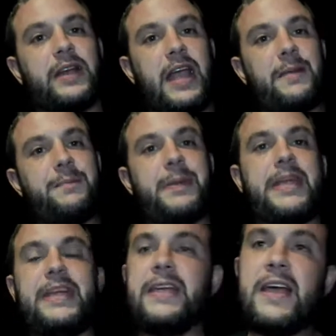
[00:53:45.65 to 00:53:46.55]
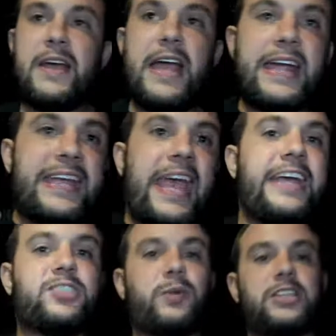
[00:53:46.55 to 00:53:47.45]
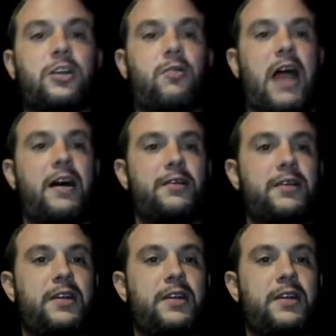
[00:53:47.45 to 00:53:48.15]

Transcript: and be engaged with the crowd.